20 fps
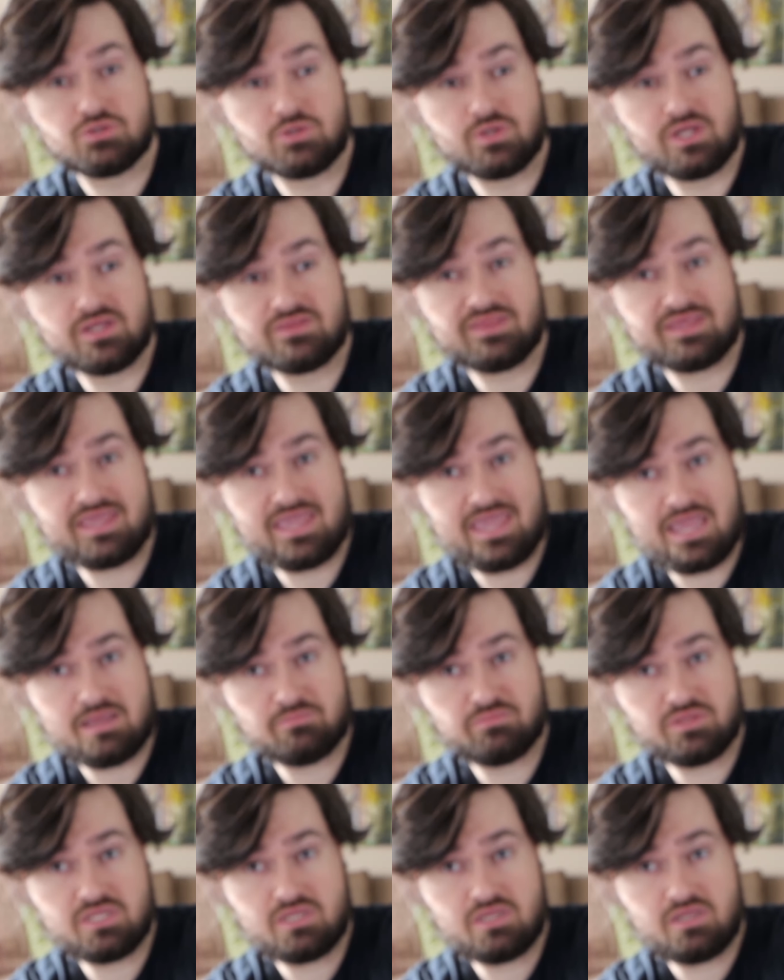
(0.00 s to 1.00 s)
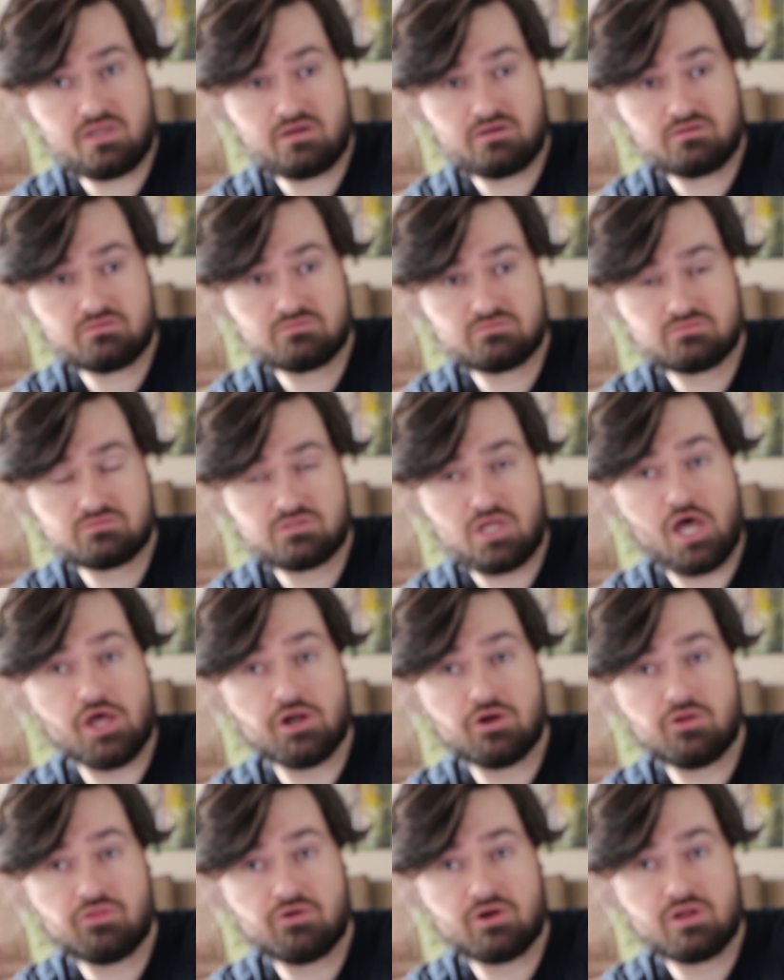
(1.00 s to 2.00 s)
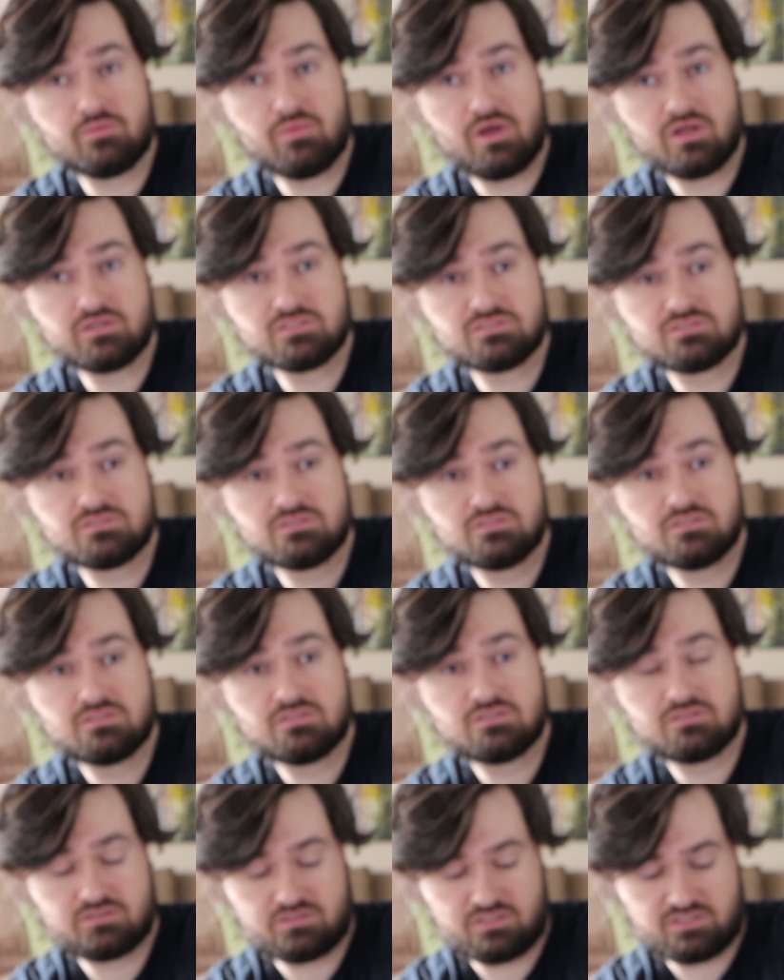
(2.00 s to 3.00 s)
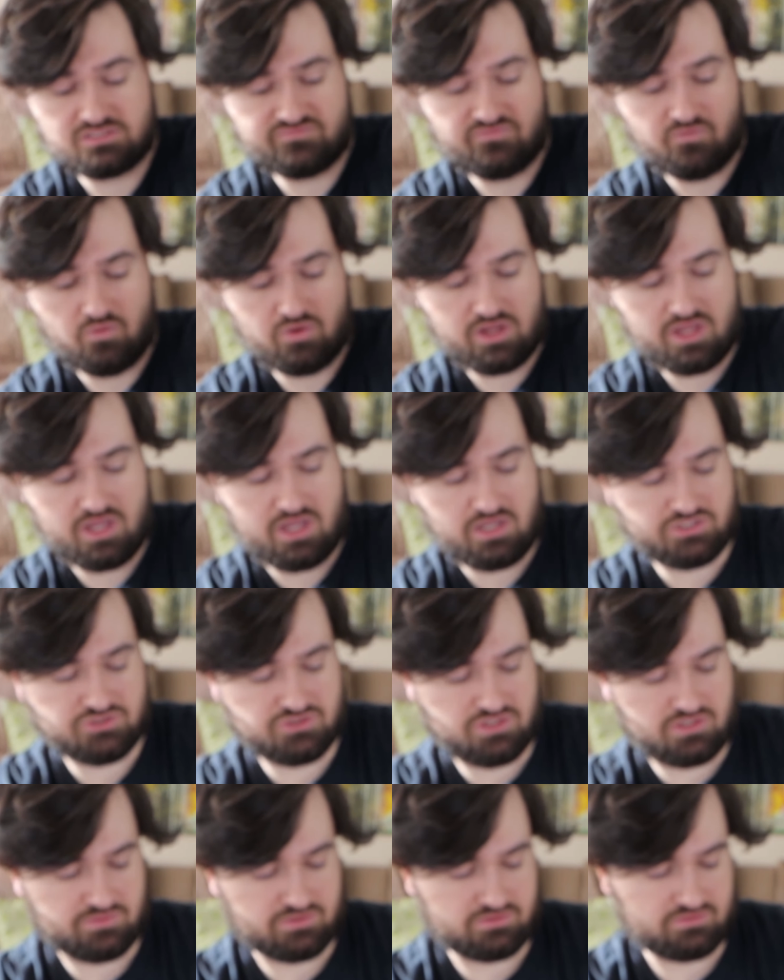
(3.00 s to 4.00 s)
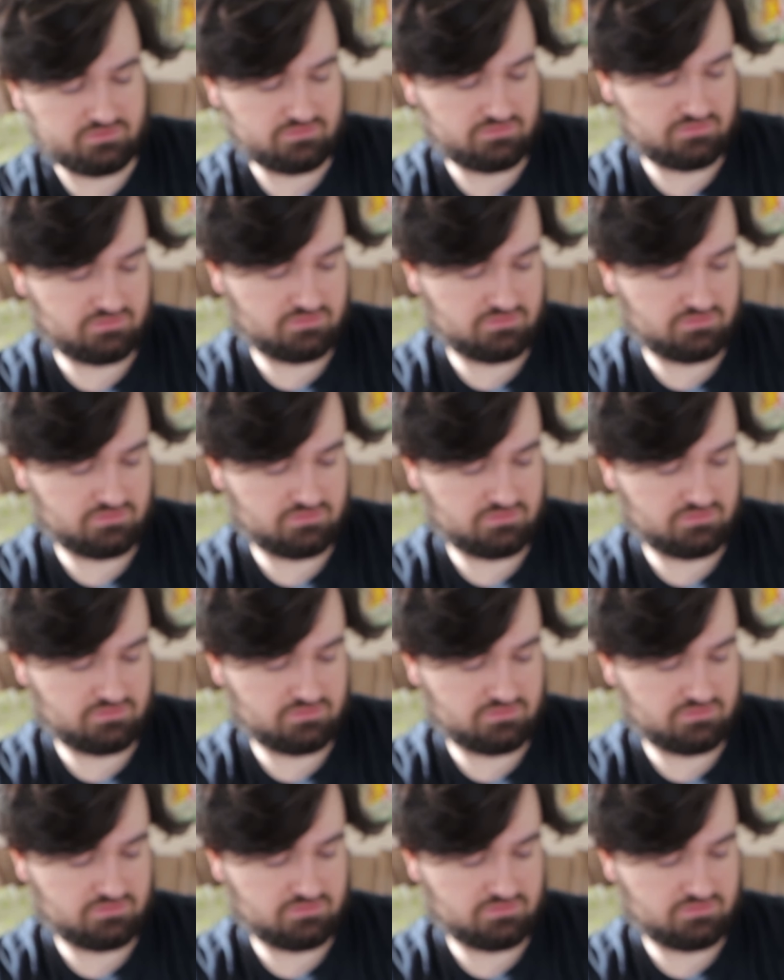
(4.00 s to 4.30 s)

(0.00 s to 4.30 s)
you got the Cam Link here, 130 bucks, does 4K streaming.